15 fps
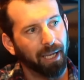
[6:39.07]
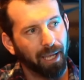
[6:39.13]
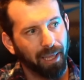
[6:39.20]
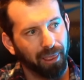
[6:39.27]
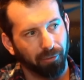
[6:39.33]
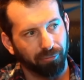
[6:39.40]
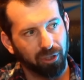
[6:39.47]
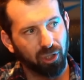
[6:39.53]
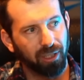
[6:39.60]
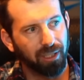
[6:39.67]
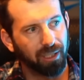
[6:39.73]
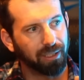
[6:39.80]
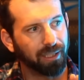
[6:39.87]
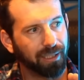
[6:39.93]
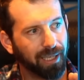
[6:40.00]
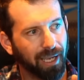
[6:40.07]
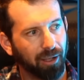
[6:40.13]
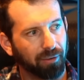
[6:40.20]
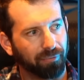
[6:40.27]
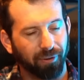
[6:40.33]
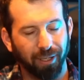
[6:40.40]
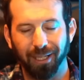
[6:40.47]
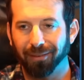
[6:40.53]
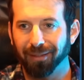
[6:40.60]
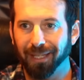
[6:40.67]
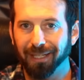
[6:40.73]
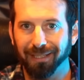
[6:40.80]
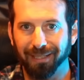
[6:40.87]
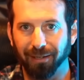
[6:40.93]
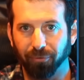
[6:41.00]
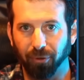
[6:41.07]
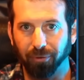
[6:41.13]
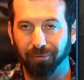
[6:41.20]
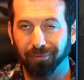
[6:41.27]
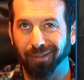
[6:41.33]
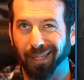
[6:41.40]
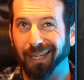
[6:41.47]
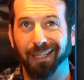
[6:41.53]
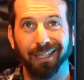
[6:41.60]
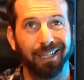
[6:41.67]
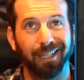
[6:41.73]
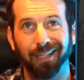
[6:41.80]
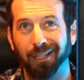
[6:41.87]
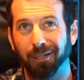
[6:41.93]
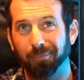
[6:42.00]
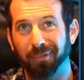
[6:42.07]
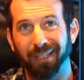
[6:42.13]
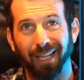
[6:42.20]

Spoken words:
The Rashidun Caliphate then ended up,